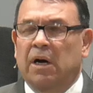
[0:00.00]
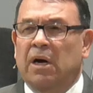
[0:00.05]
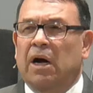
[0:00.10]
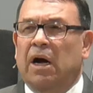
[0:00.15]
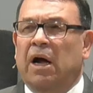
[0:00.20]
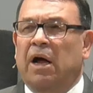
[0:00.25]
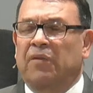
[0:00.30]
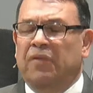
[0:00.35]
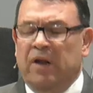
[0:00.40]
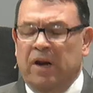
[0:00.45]

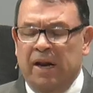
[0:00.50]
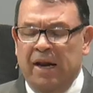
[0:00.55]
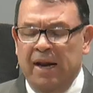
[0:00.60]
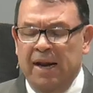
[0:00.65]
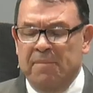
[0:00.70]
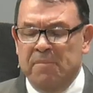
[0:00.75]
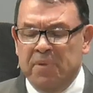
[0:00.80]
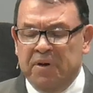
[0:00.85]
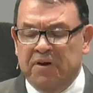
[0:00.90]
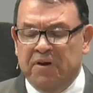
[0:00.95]
uh, the
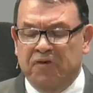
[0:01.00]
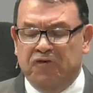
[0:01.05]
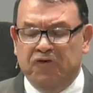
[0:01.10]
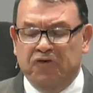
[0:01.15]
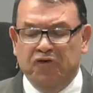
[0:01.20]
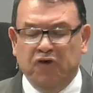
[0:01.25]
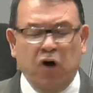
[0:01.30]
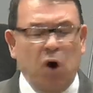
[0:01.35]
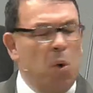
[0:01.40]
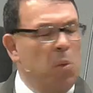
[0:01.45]
limited
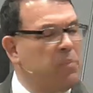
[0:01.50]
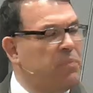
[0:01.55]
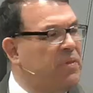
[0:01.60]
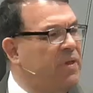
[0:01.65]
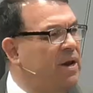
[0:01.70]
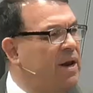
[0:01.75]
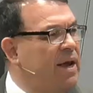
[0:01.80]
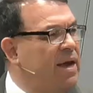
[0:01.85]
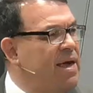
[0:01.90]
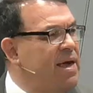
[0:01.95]
scope
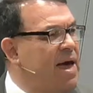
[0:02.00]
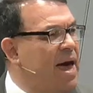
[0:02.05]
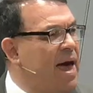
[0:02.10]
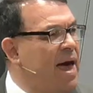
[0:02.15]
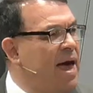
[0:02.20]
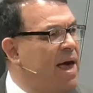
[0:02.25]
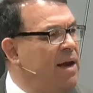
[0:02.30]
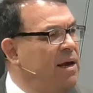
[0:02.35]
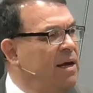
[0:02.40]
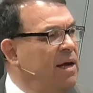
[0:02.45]
that he
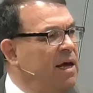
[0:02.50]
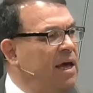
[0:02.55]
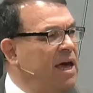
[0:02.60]
had.